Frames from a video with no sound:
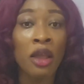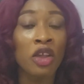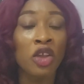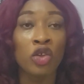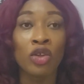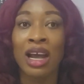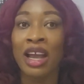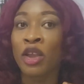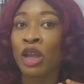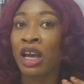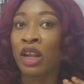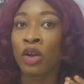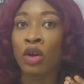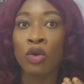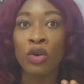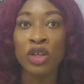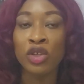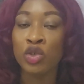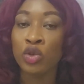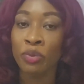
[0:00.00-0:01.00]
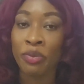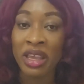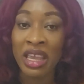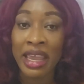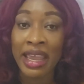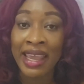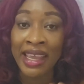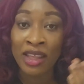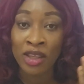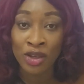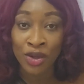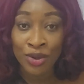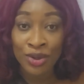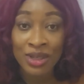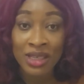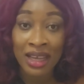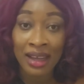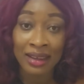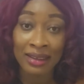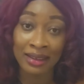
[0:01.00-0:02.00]
that you are not going to be a
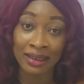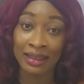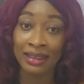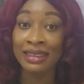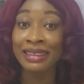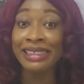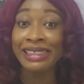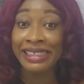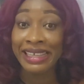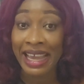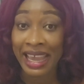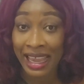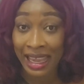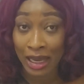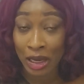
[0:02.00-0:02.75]
nuisance there.